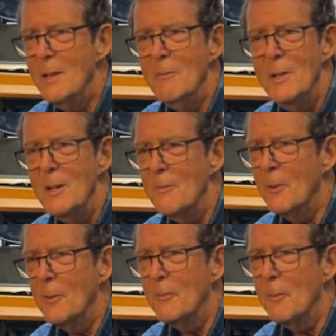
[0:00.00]
even if
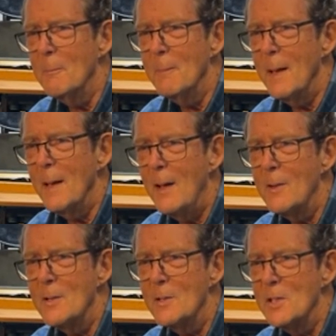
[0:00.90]
you're from
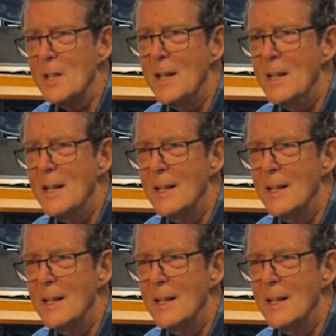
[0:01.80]
out of state,